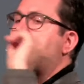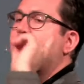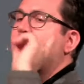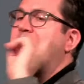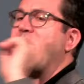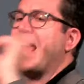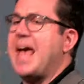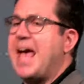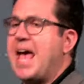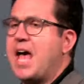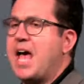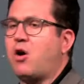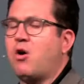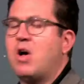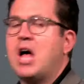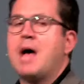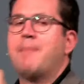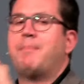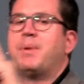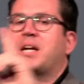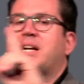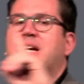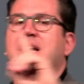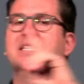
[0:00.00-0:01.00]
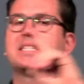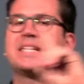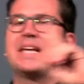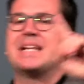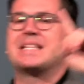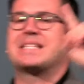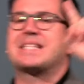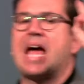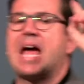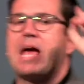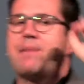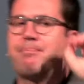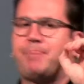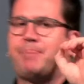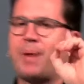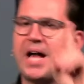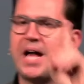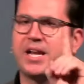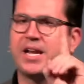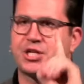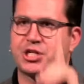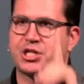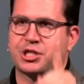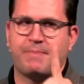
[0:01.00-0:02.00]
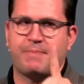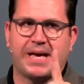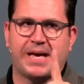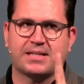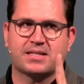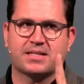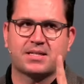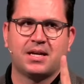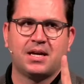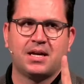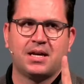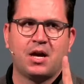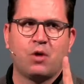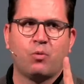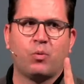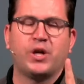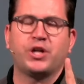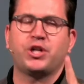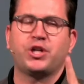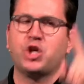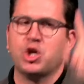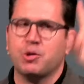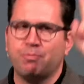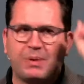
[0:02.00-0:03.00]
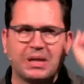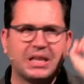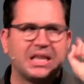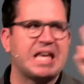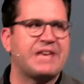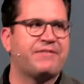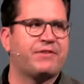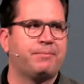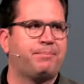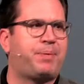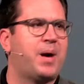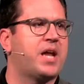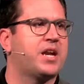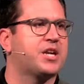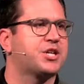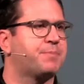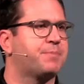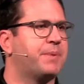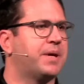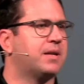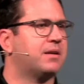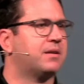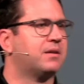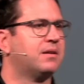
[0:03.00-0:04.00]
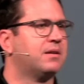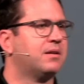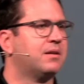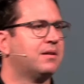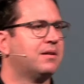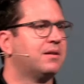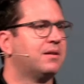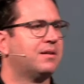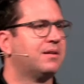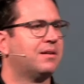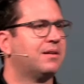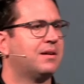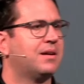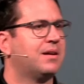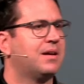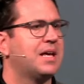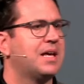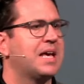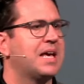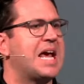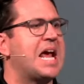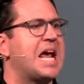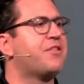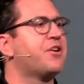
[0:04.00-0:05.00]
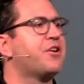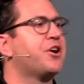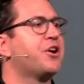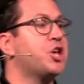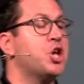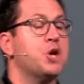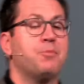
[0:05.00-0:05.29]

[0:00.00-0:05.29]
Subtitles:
to hell because it's a punishment when you believe in punishment. Either you